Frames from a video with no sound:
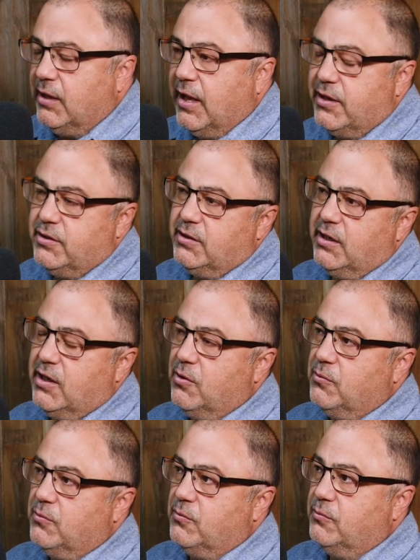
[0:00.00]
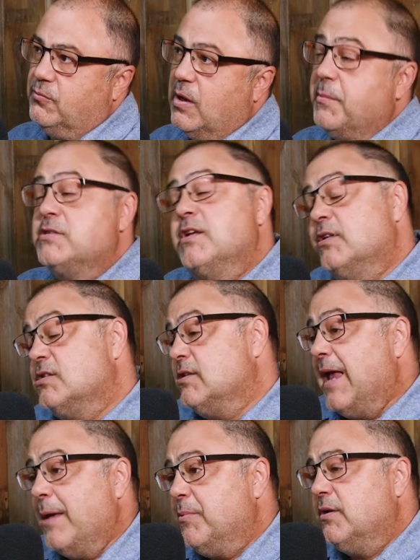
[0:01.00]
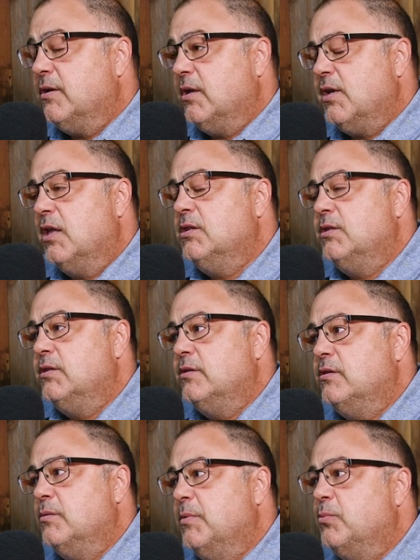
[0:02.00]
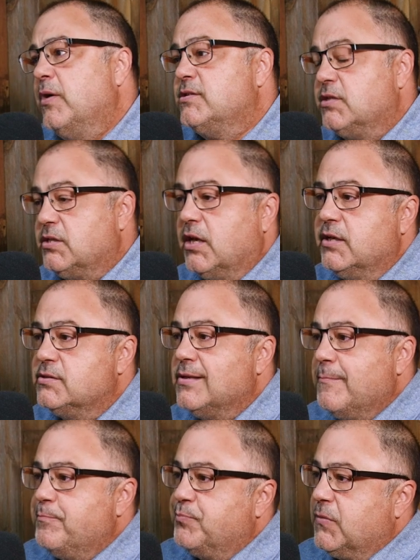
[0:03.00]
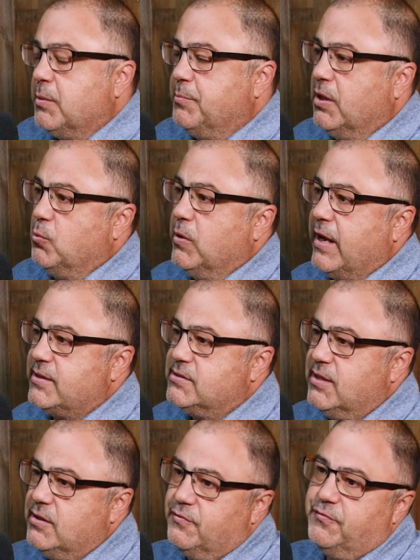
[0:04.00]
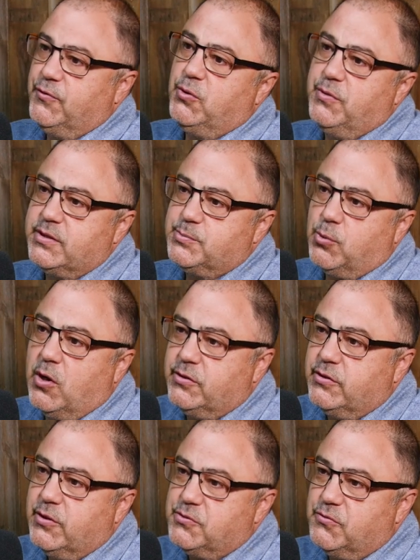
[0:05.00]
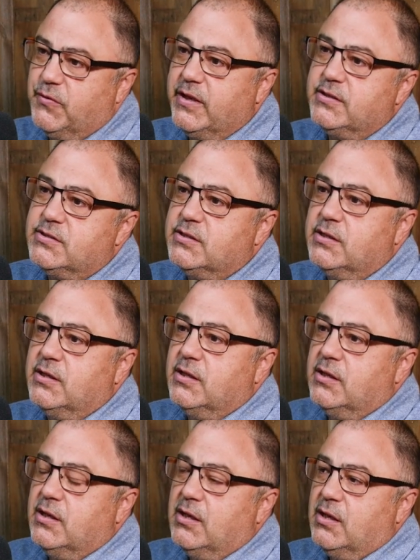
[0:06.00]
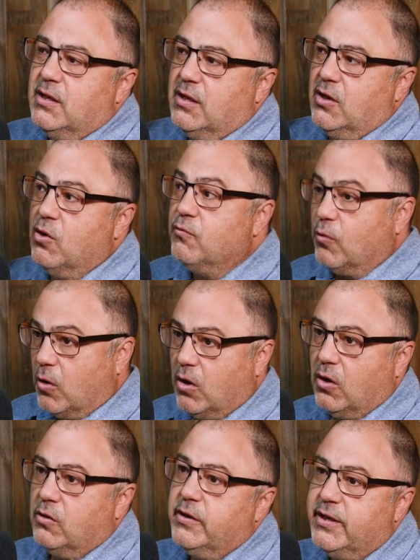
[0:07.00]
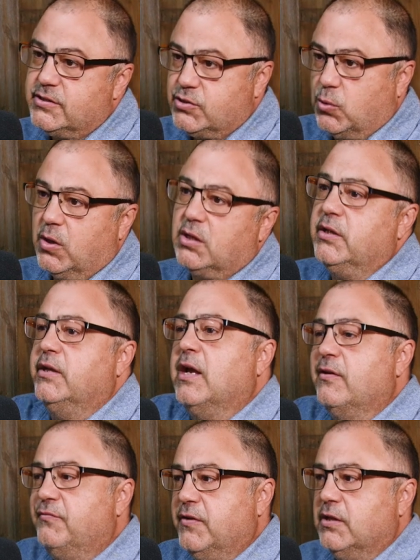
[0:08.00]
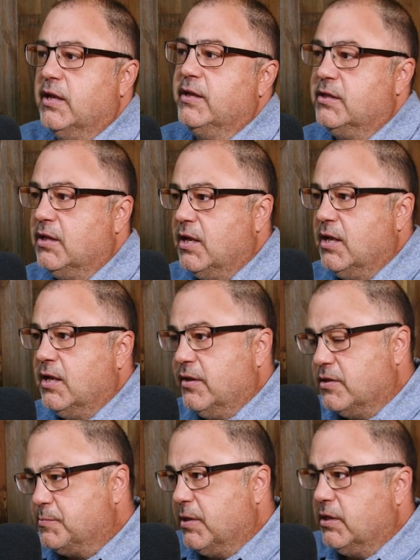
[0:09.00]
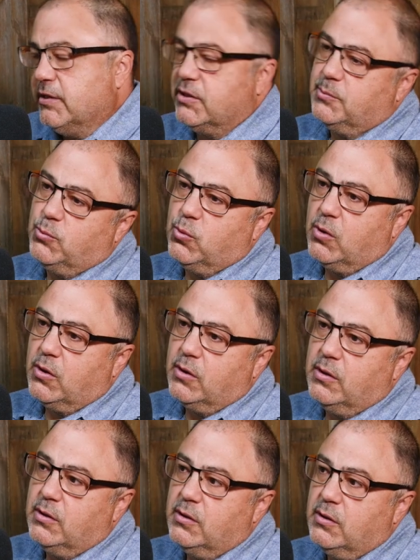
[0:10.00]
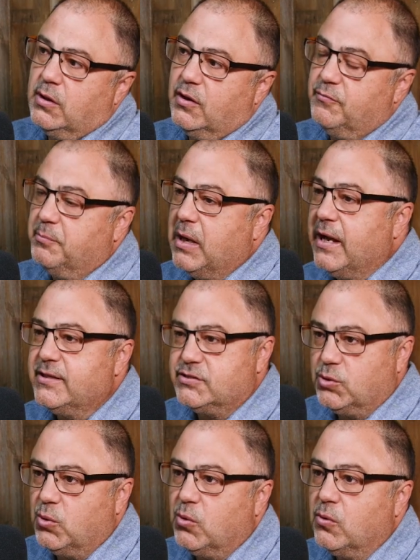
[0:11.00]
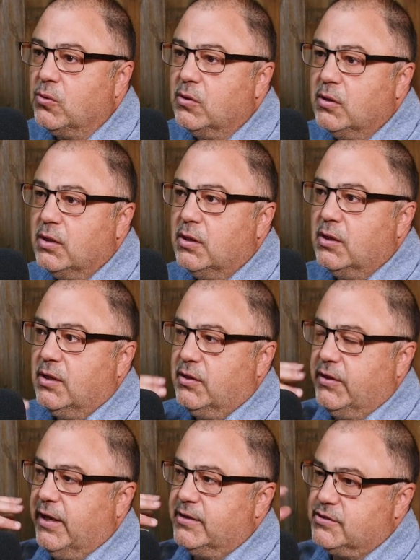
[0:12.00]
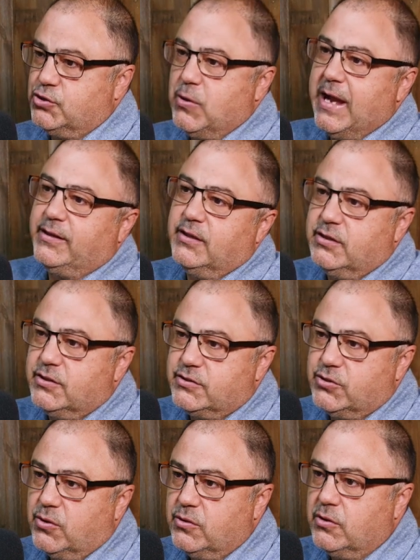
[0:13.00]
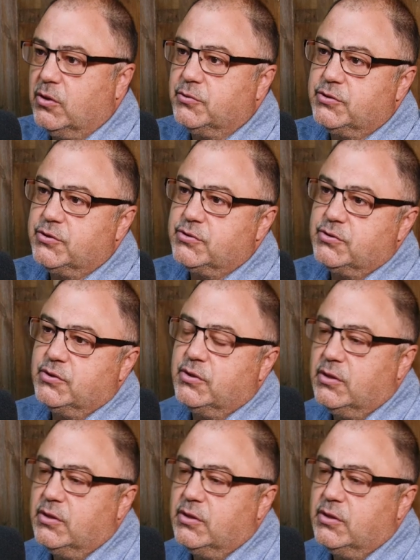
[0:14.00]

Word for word: and you know, I'm not saying it doesn't happen in the Midwest. It does, but when I see the food that's brought to those events. Overall, historically, I feel like there's been a little more of my soul that is attracted to certain cultures.